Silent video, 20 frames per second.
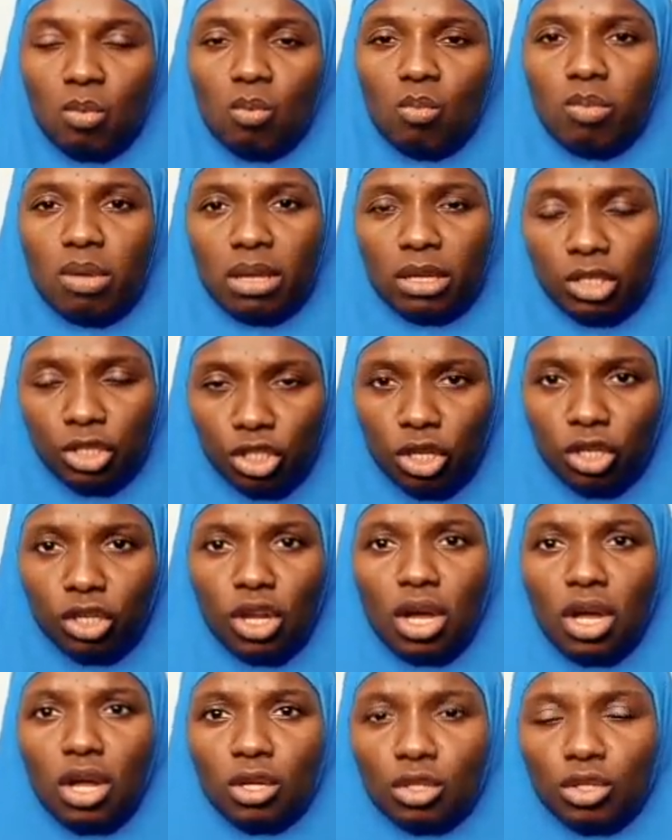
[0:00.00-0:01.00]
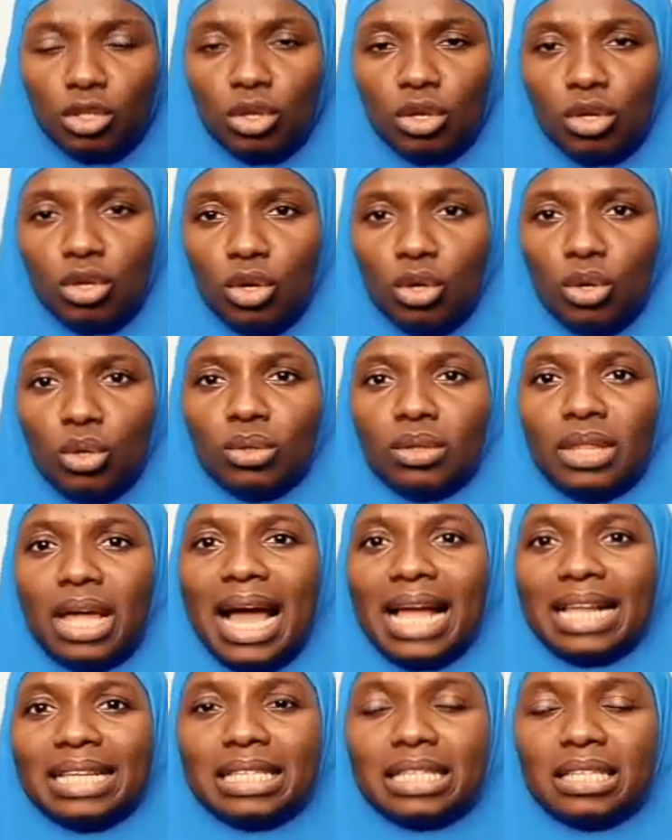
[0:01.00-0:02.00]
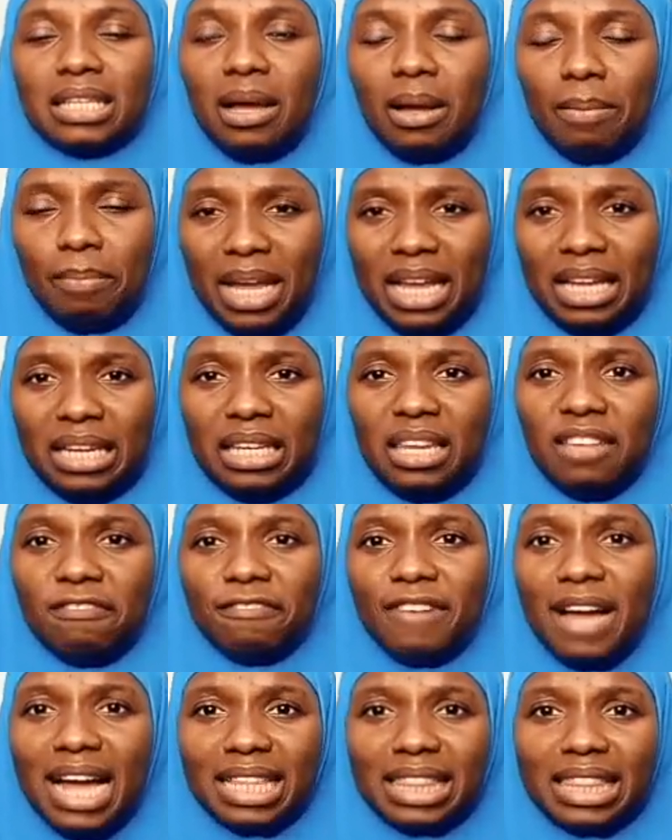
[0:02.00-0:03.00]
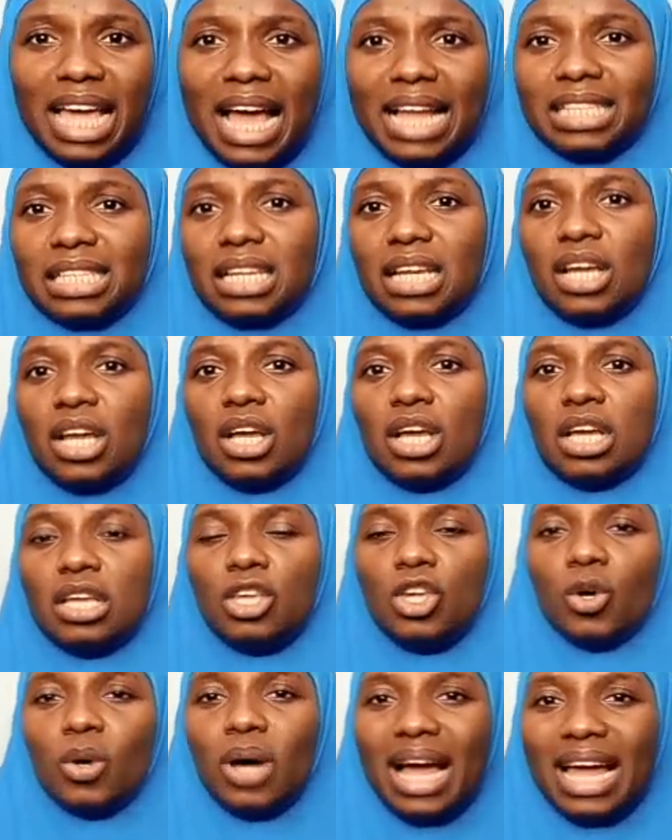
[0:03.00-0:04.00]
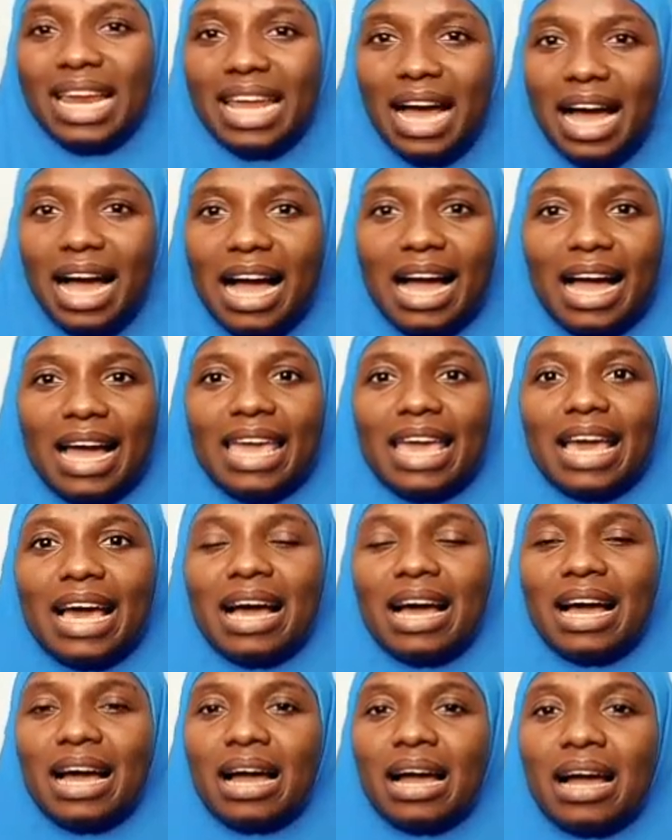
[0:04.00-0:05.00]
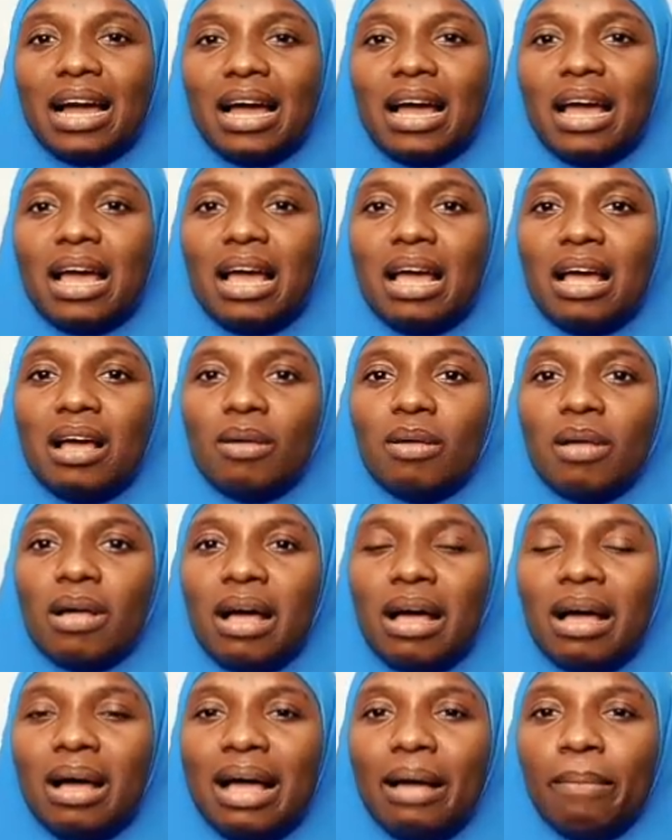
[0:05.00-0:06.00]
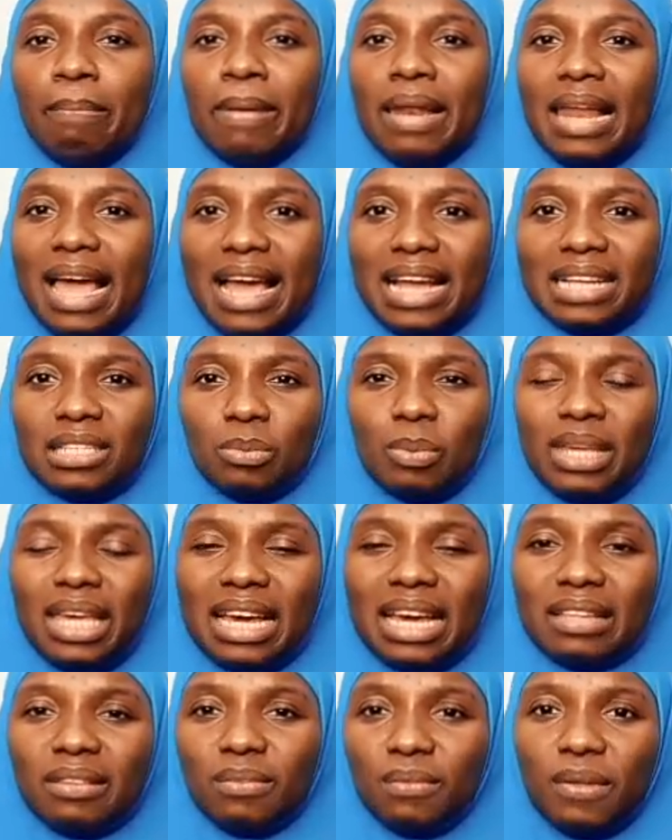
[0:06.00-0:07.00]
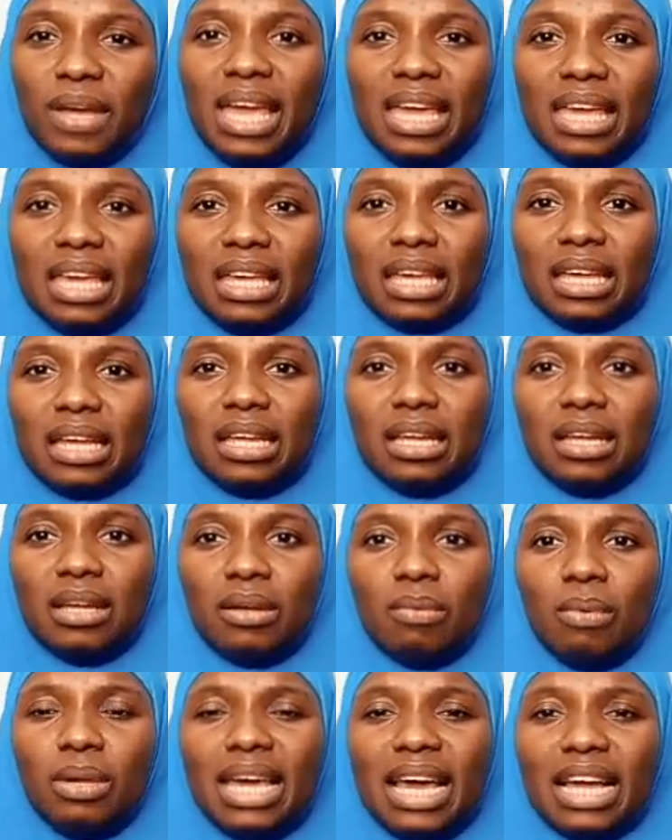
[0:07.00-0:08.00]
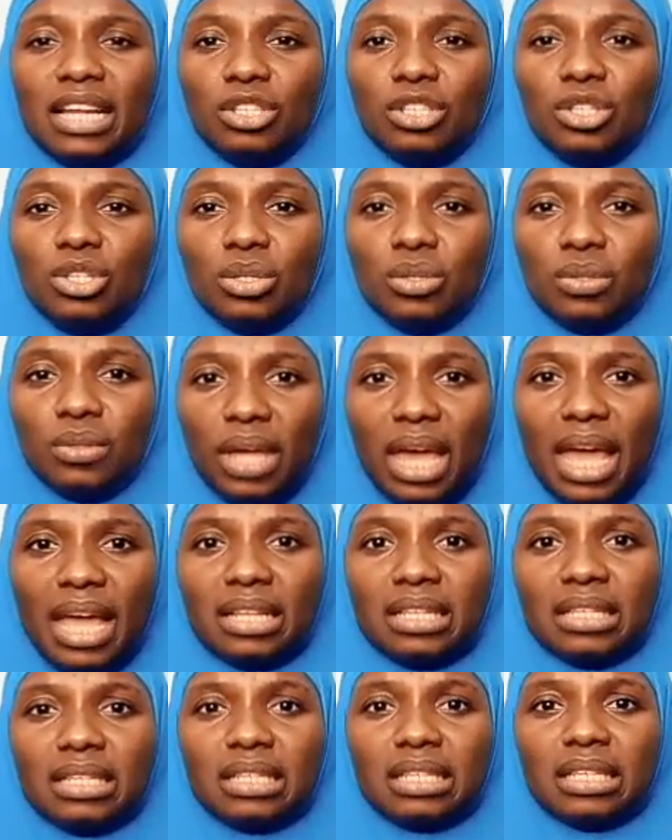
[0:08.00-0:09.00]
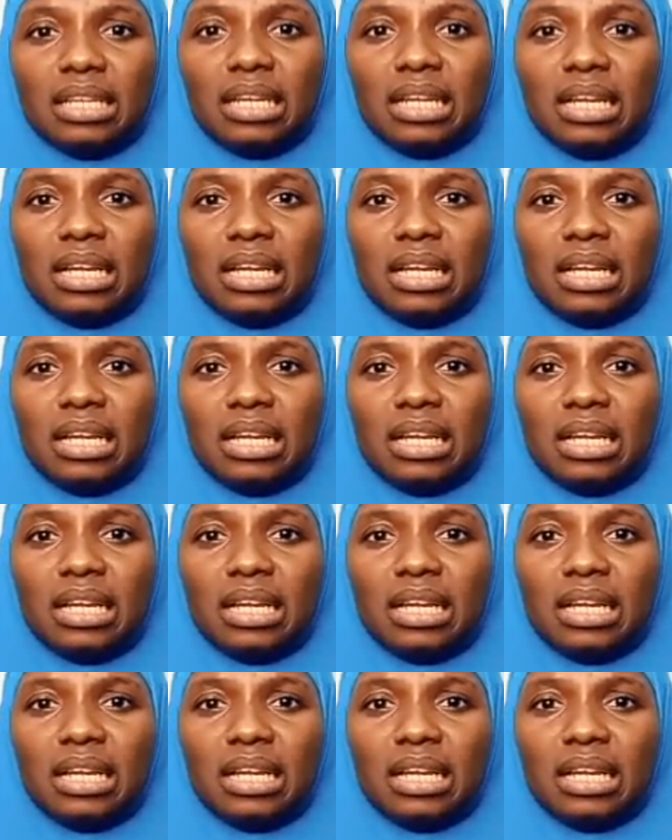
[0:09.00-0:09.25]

We should also know that, the fact that you and I are blessed, we can think, we can do things.